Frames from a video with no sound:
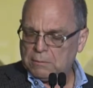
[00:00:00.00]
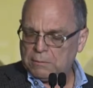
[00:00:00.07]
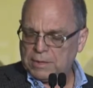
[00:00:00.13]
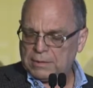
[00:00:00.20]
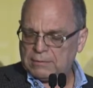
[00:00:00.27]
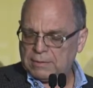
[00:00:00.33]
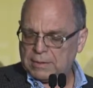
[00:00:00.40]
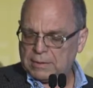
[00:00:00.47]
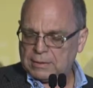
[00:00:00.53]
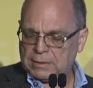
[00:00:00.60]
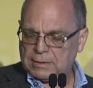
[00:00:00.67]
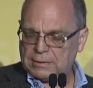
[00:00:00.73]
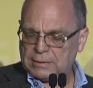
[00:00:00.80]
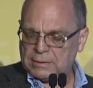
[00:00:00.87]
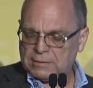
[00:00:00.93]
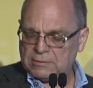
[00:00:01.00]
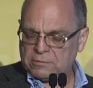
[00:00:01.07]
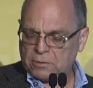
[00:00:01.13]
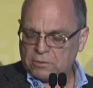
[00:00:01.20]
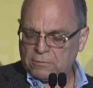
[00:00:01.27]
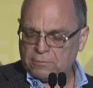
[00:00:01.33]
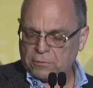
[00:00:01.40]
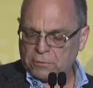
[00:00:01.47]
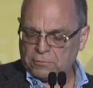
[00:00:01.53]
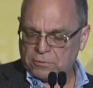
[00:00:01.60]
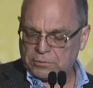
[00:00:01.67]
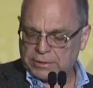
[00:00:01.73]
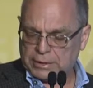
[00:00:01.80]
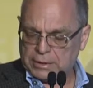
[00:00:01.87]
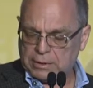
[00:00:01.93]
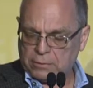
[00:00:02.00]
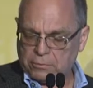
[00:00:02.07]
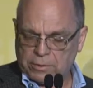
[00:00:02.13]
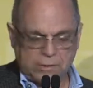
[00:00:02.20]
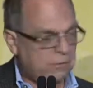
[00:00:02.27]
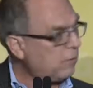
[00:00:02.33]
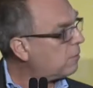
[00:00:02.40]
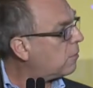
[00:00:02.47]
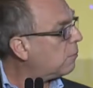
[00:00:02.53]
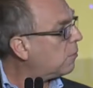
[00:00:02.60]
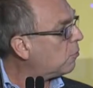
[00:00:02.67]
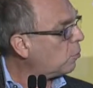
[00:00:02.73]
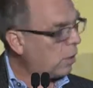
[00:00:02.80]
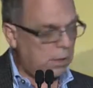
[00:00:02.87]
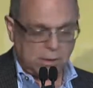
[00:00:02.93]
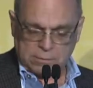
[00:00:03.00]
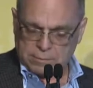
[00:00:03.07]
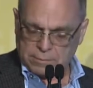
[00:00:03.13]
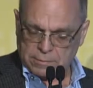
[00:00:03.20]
maintain cleanliness on the photovoltaic array system as well.